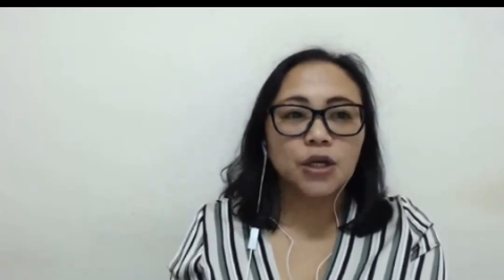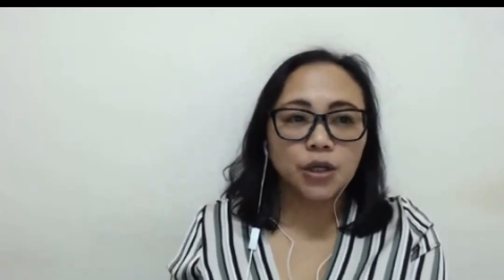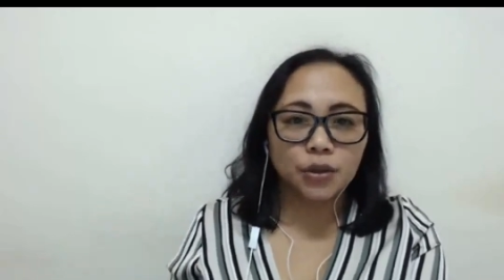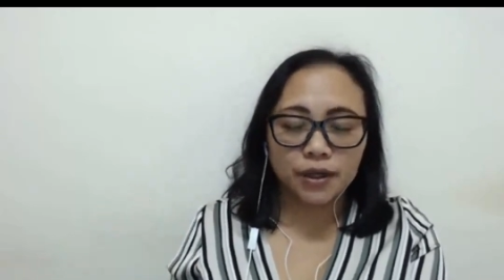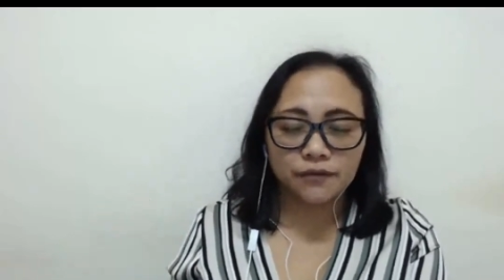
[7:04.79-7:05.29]

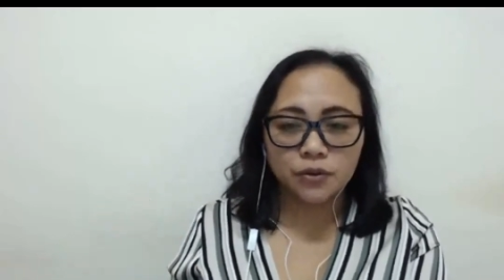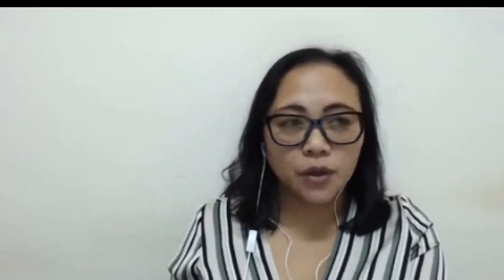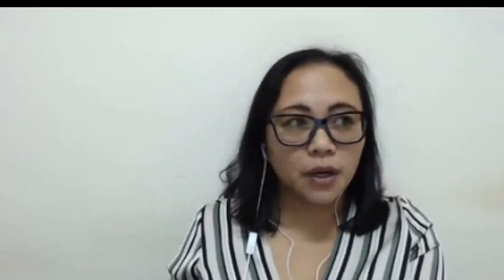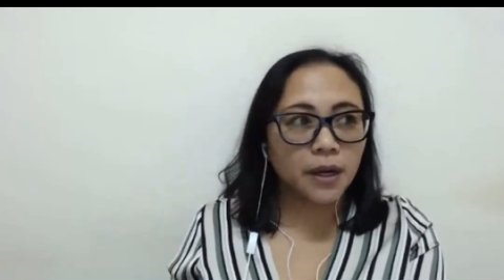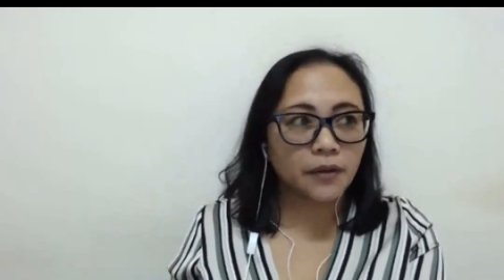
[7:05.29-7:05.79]
you don't have
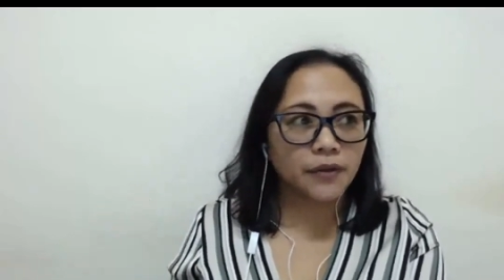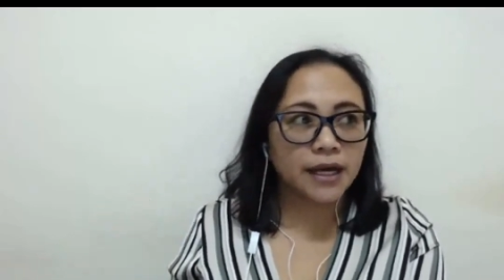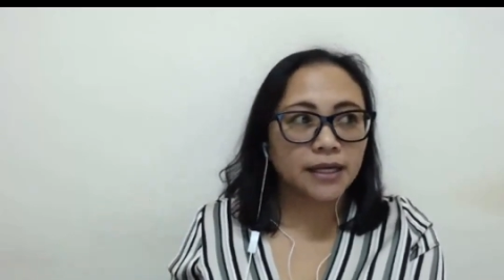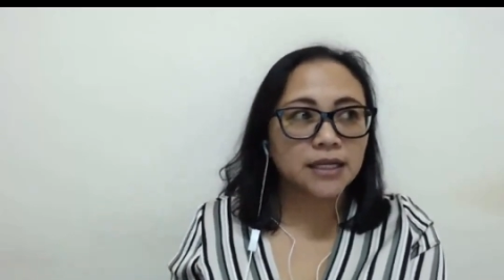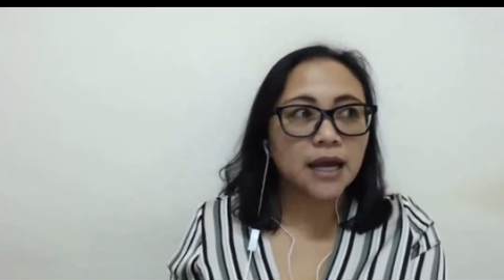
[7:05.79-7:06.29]
to worry about
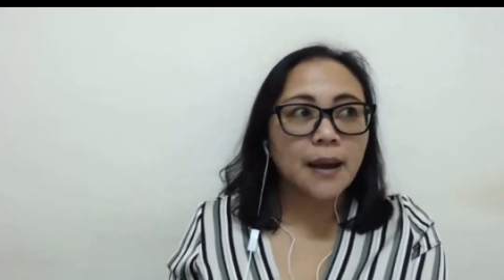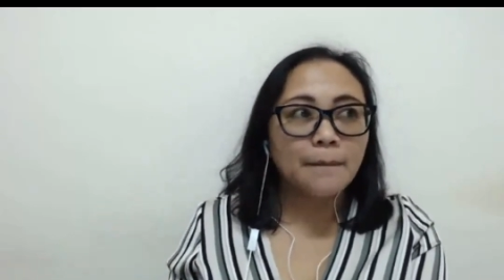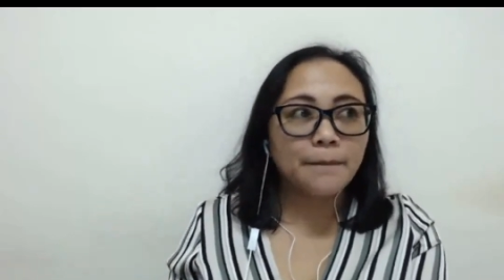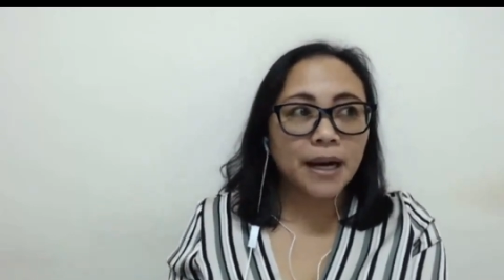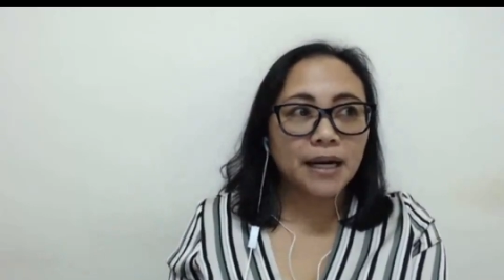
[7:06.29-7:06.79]
that.
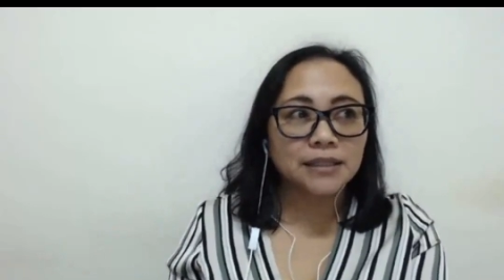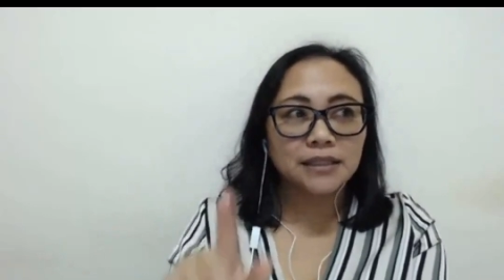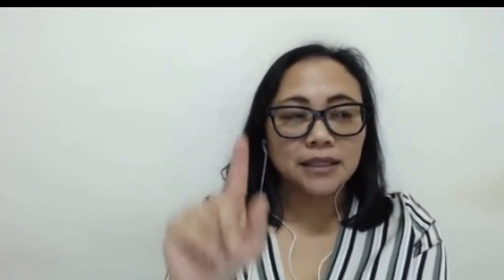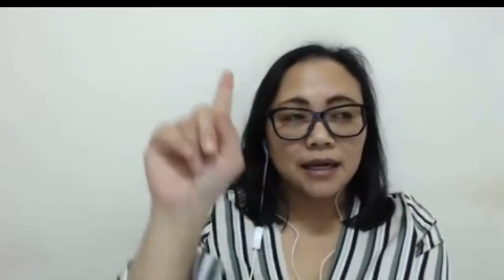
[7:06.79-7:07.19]
But